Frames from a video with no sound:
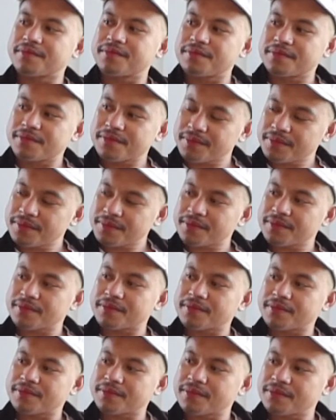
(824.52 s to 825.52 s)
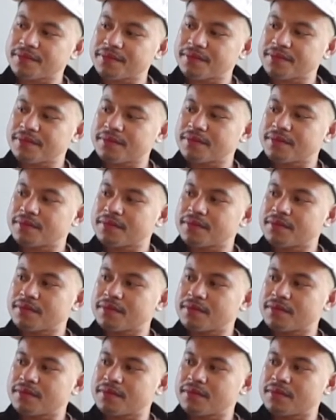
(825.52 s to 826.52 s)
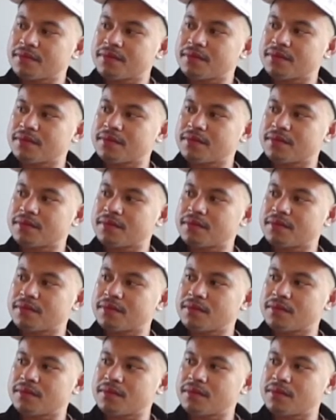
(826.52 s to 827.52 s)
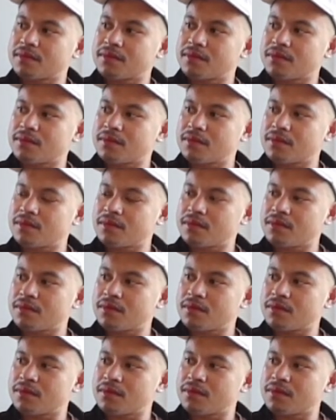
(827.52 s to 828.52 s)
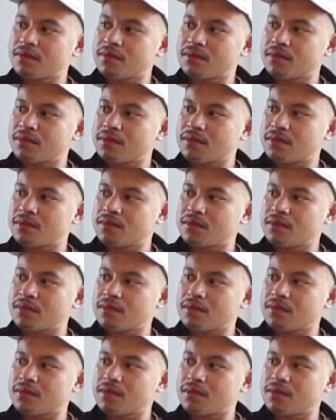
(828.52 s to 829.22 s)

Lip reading: No words are spoken by the person on screen.